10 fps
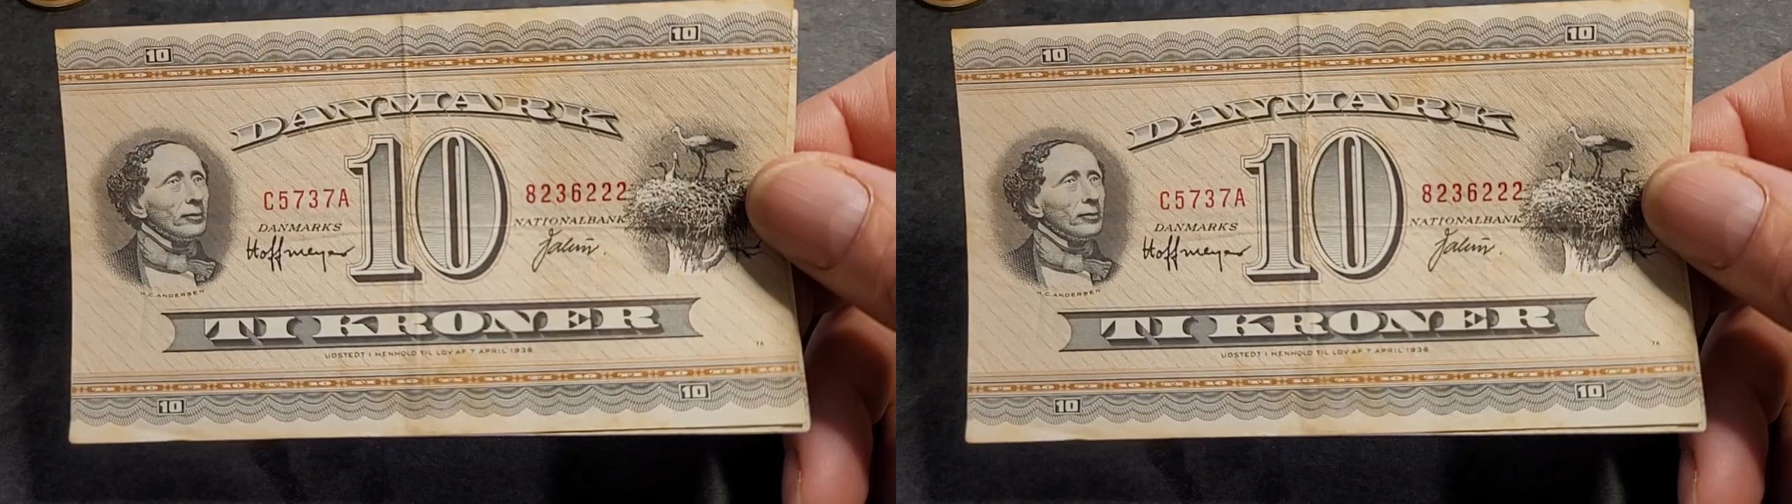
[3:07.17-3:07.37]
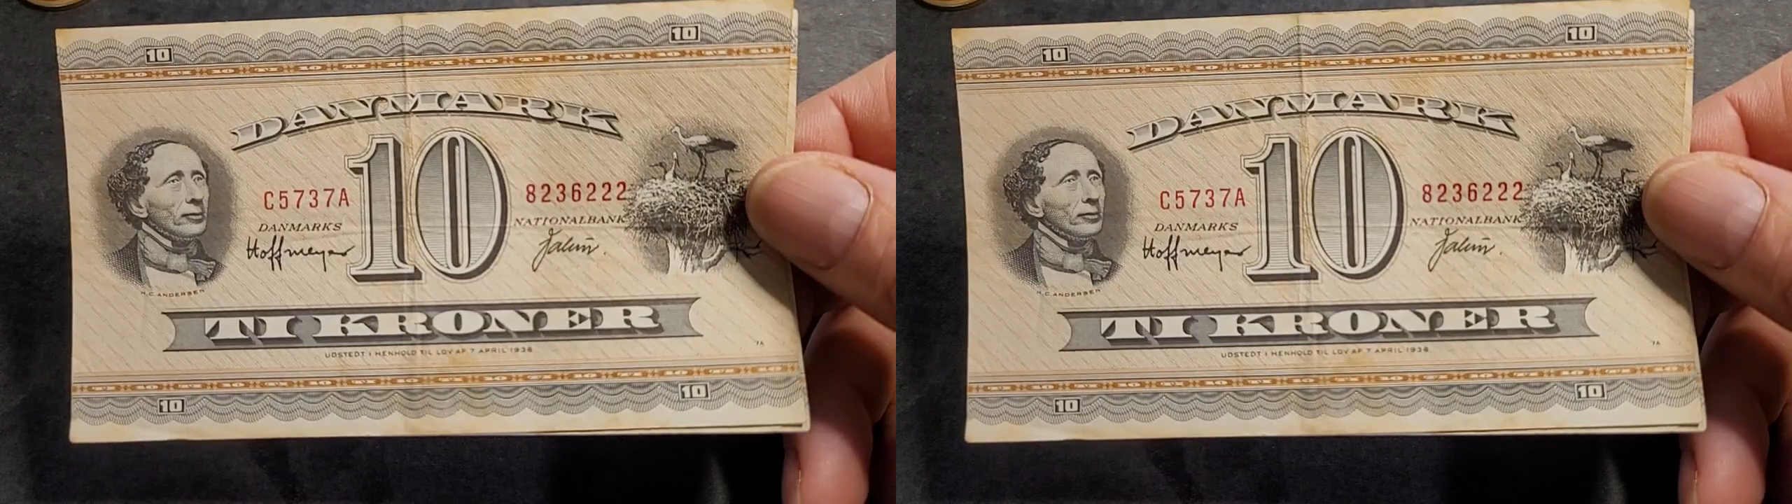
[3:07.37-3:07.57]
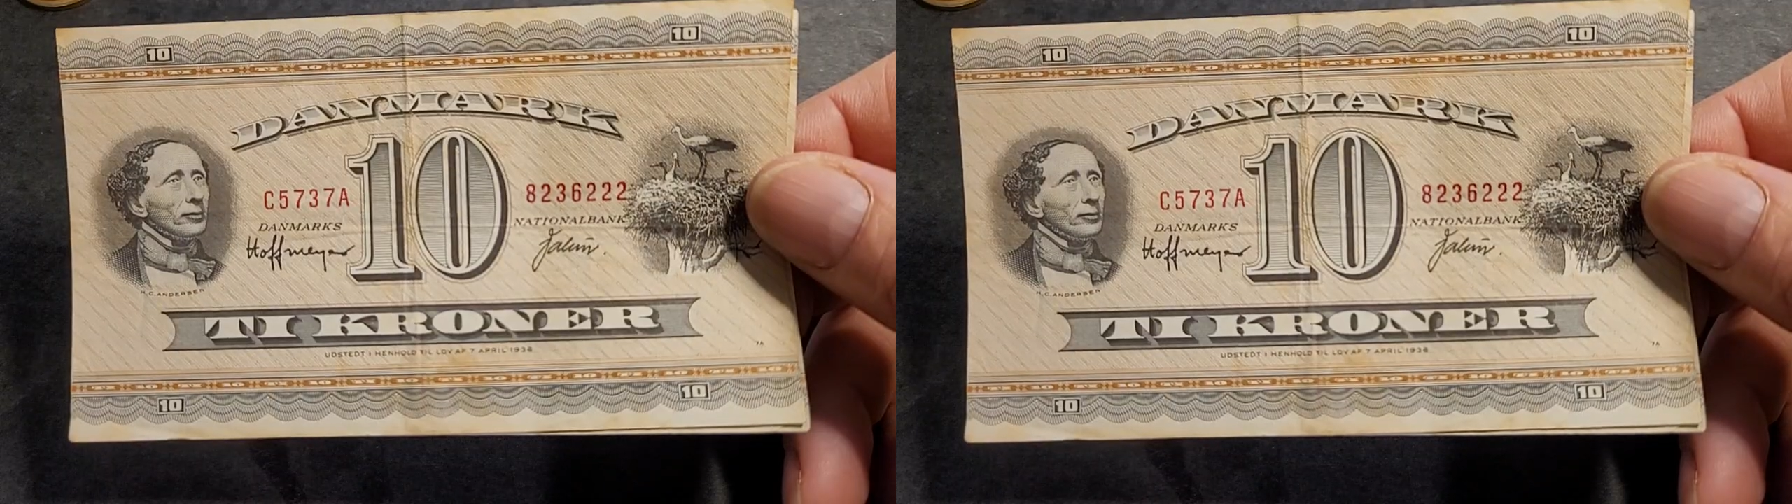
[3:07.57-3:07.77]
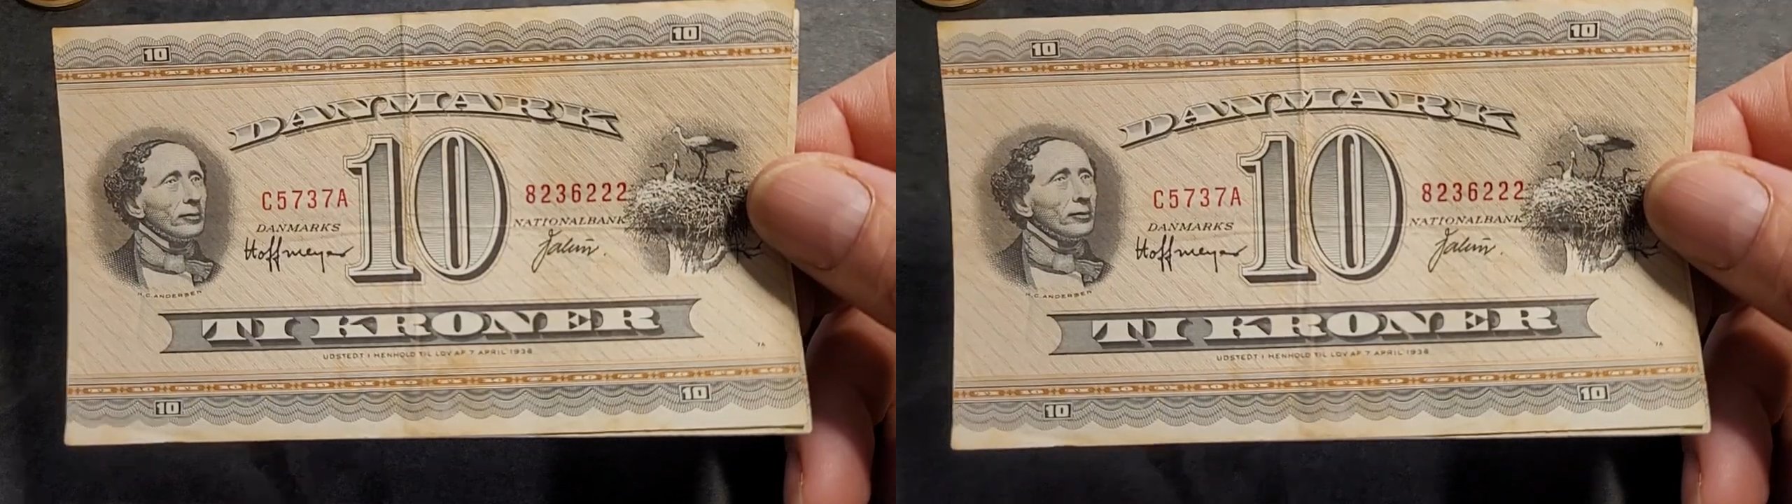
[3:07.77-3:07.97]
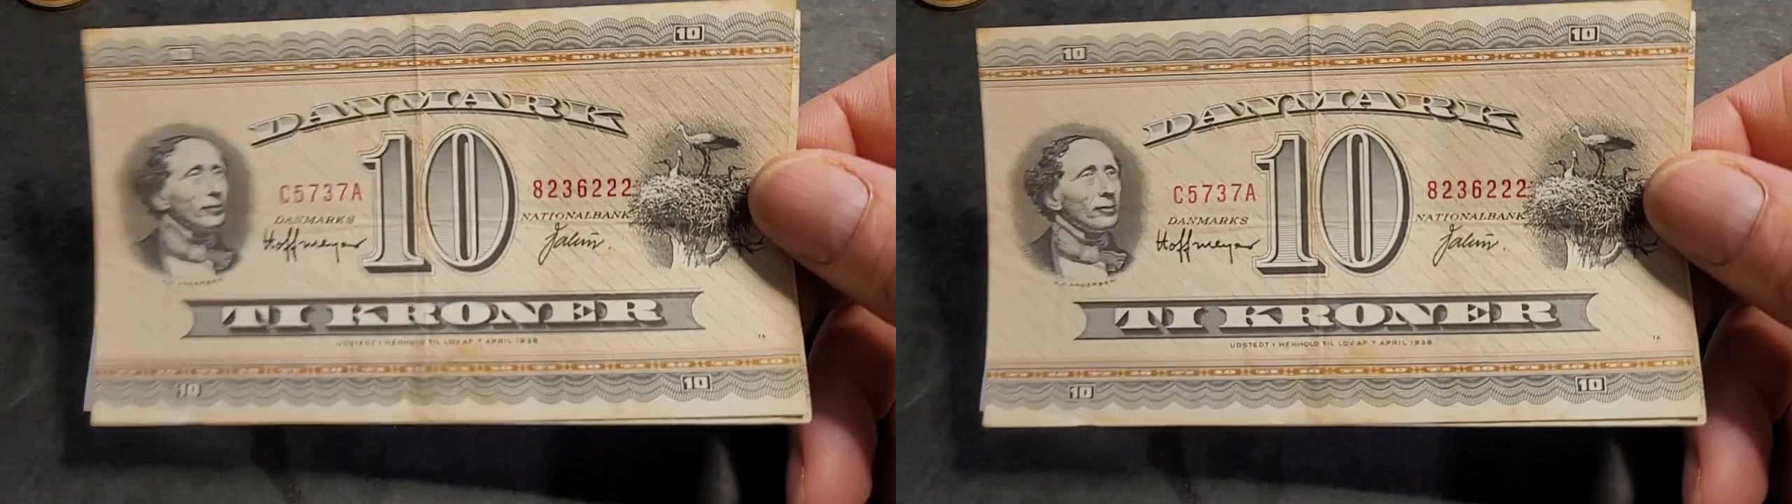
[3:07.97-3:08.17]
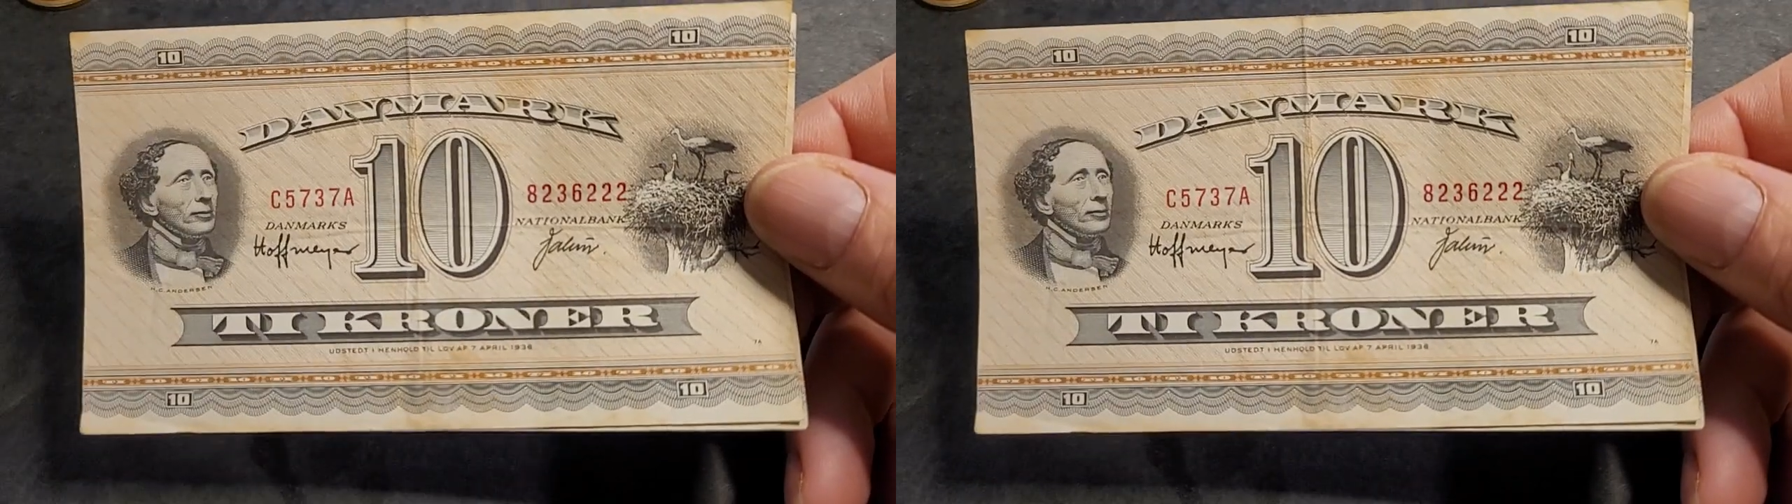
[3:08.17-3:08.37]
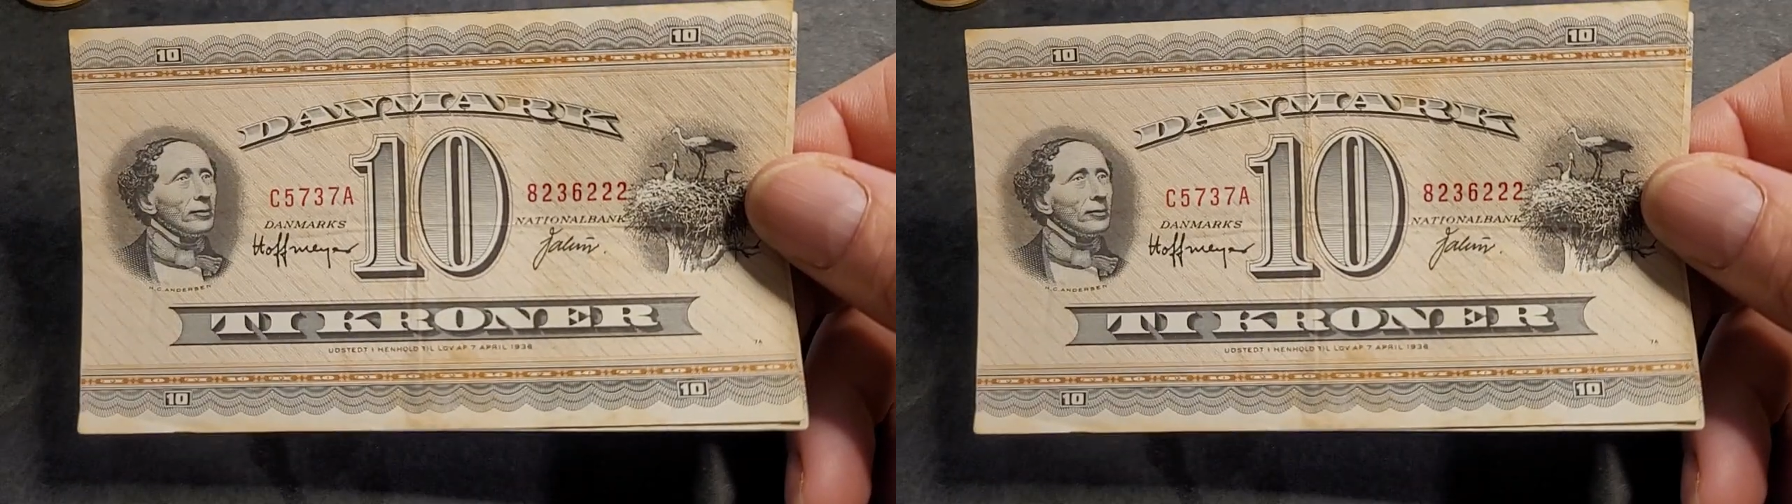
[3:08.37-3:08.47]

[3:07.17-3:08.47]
but that is